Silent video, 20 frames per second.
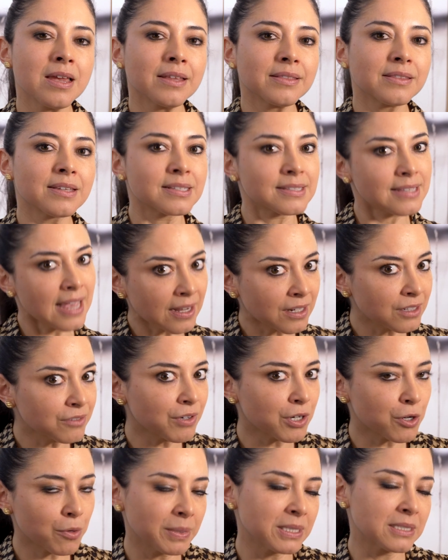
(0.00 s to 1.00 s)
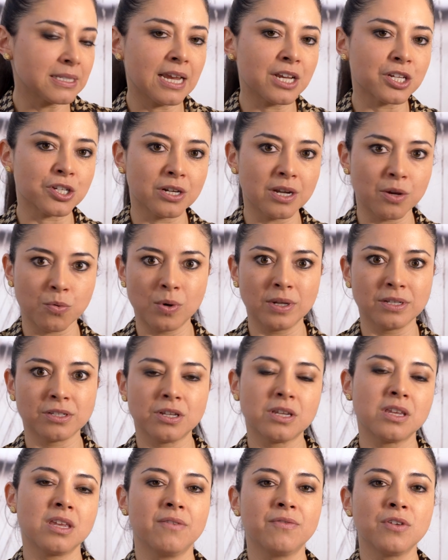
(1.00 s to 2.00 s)
The second recommendation I want
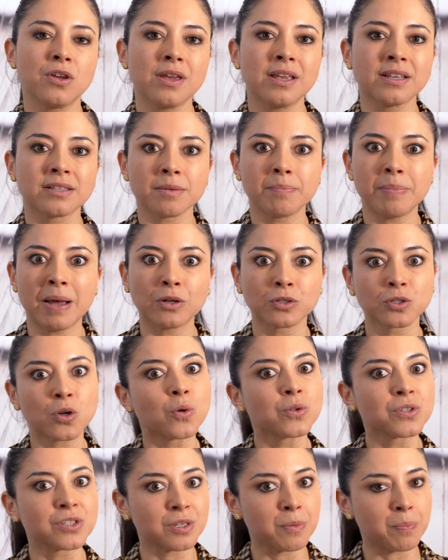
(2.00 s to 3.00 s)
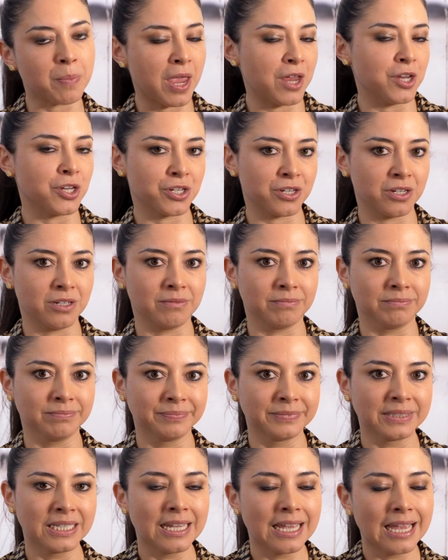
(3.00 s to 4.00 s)
to give you is about constipation.
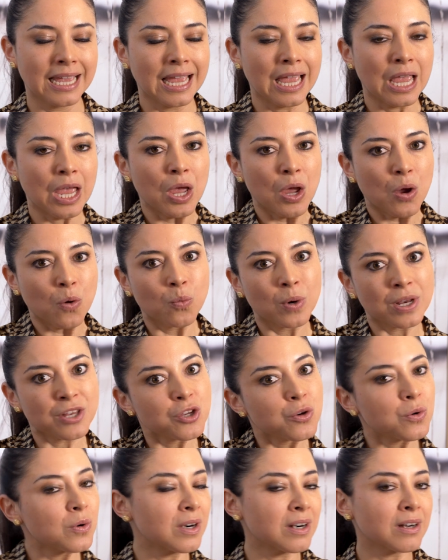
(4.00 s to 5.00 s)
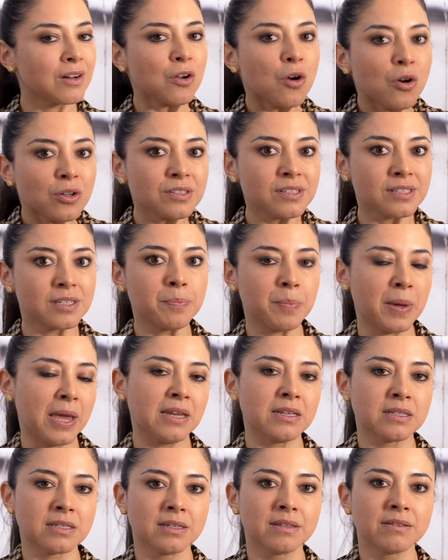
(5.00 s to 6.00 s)
When you are
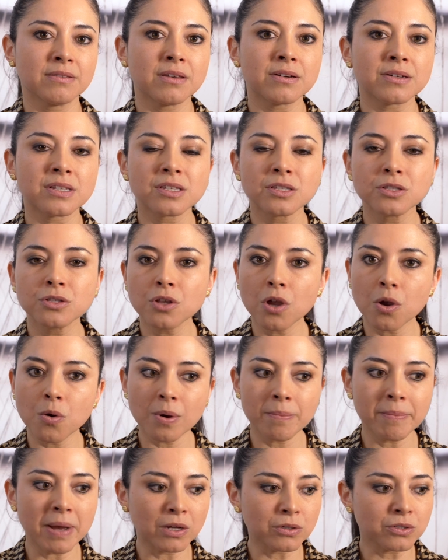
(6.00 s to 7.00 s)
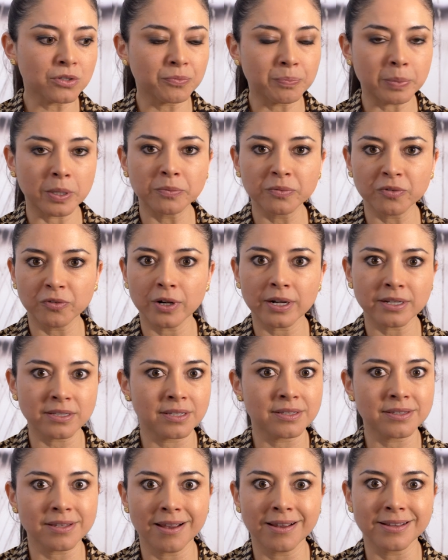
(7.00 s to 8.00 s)
constipated, there's no amount of pelvic floor
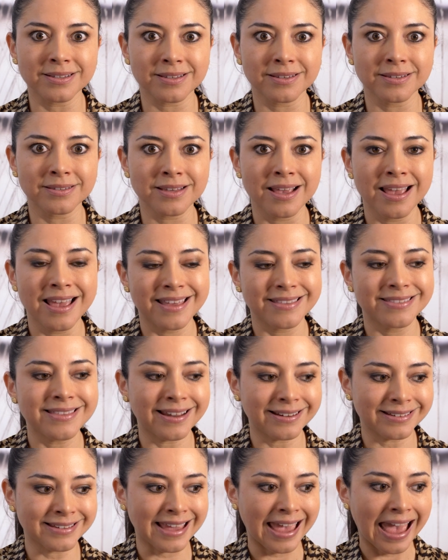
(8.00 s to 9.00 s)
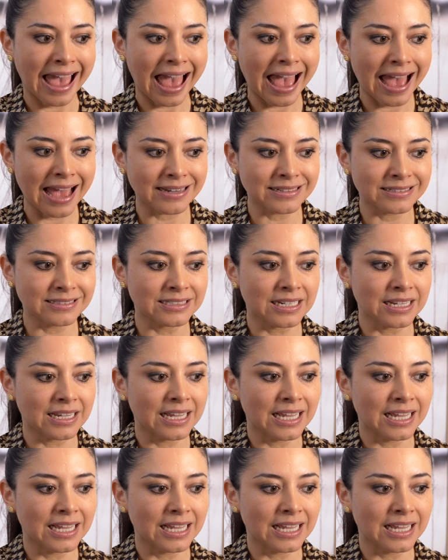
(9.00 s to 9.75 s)
exercises that can